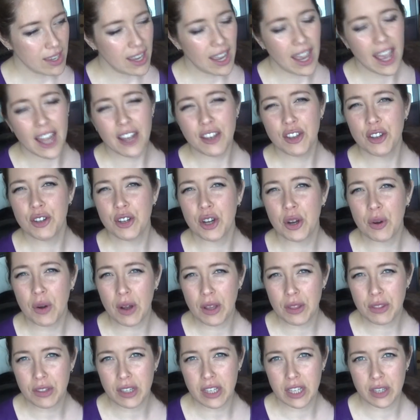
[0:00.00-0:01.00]
I
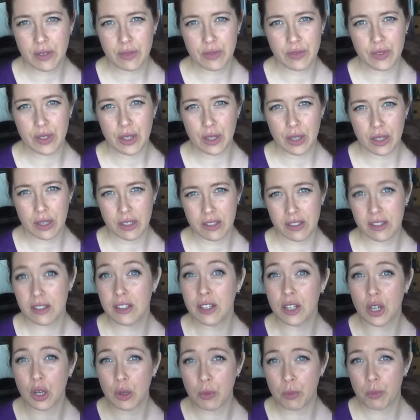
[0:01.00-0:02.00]
think if
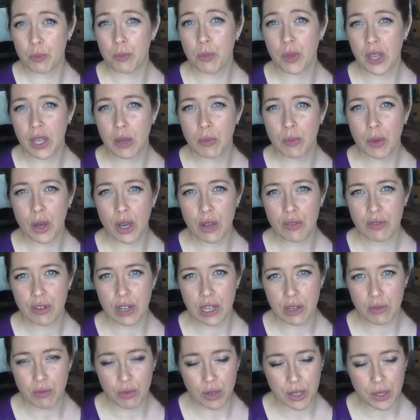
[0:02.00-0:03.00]
being
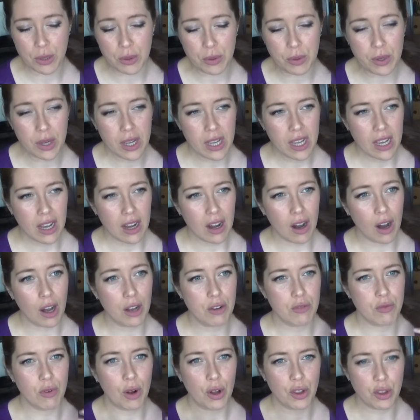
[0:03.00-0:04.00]
perfectly real,
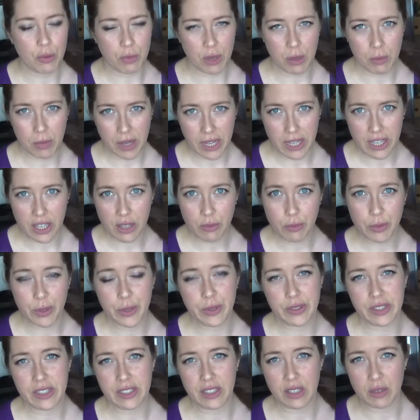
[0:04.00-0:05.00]
I'd rather be making
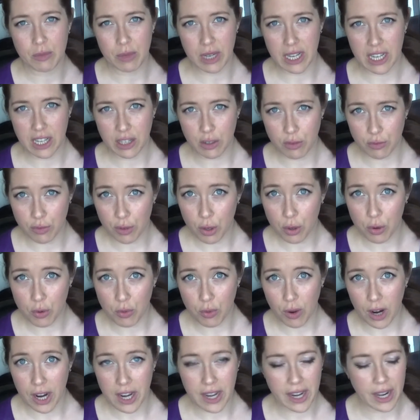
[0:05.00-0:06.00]
music than making a vlog
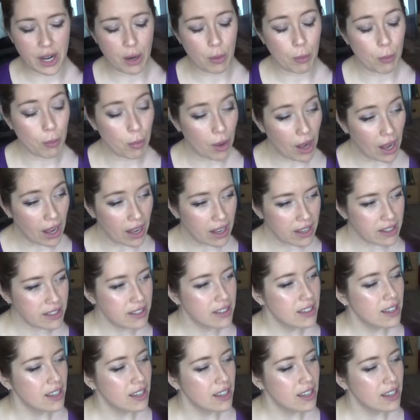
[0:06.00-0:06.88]
right now, but